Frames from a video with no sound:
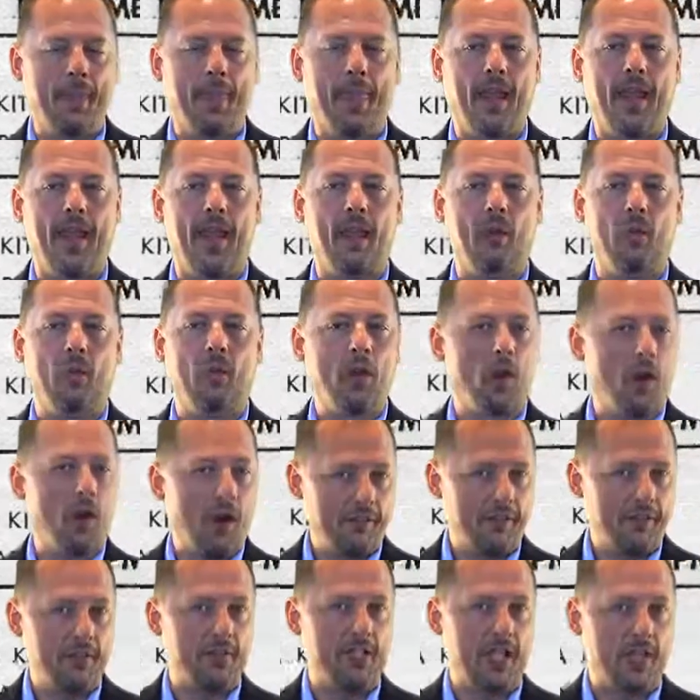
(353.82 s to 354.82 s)
And we
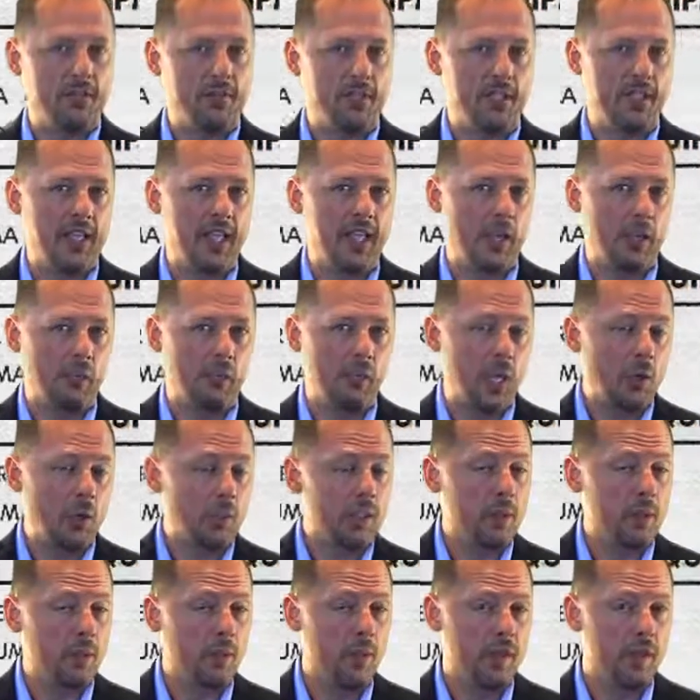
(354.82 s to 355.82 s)
oftentimes see that not
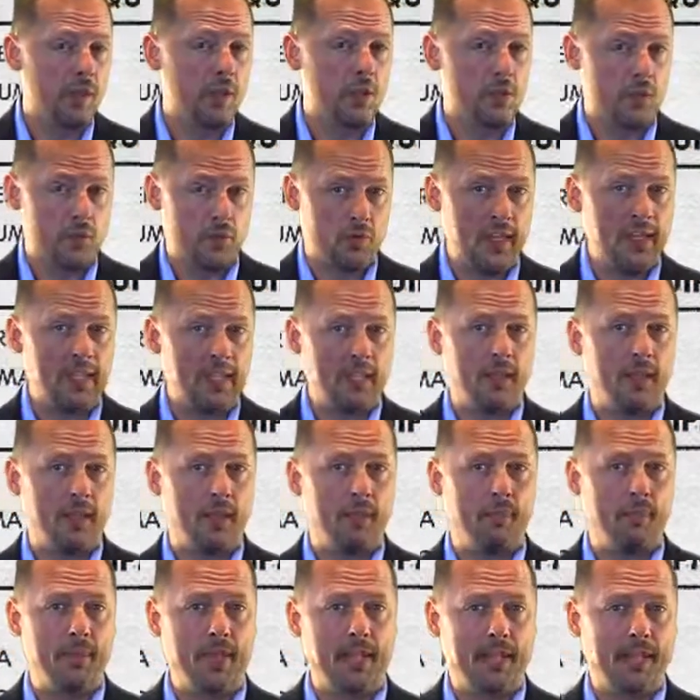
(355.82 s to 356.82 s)
only with straight
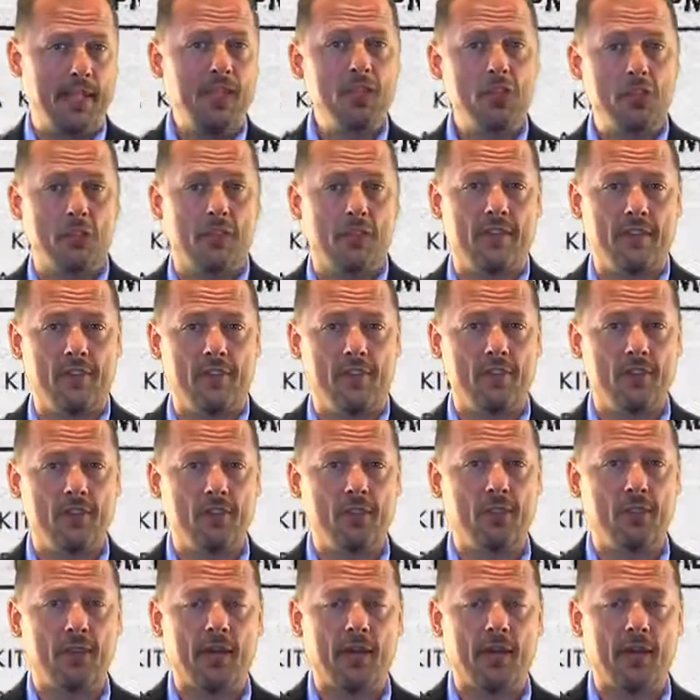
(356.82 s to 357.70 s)
BLS services,